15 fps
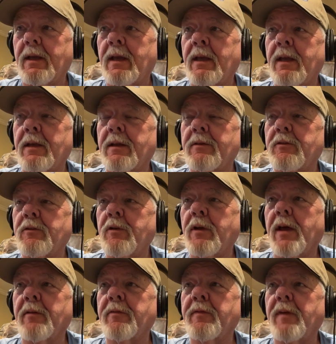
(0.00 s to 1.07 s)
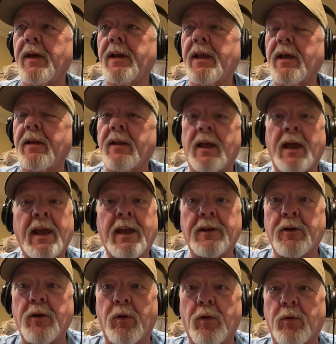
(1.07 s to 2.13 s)
And you gotta find out. I had
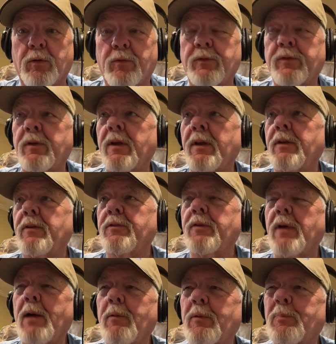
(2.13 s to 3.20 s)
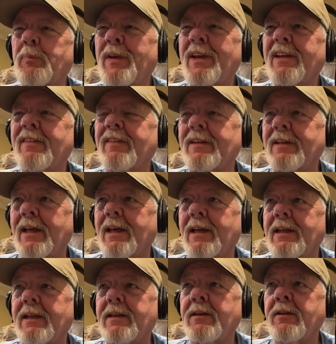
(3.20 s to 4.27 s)
girls, so I would pick the
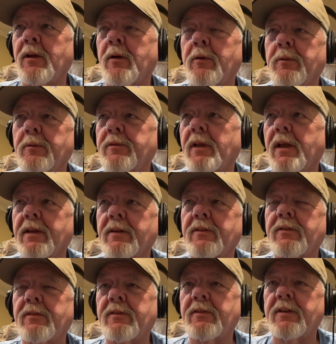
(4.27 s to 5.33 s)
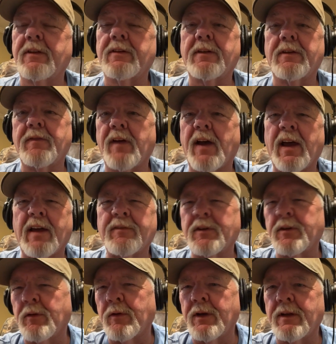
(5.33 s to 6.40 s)
day. You know, it was like 65
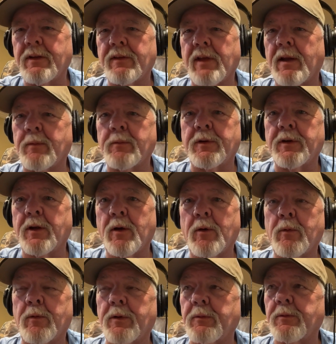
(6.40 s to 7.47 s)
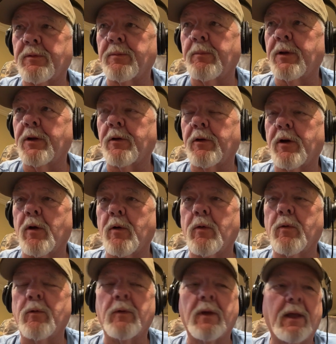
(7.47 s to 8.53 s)
degrees. I wouldn't go when it was bitter
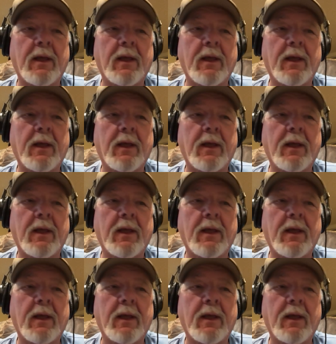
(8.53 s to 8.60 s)
cold.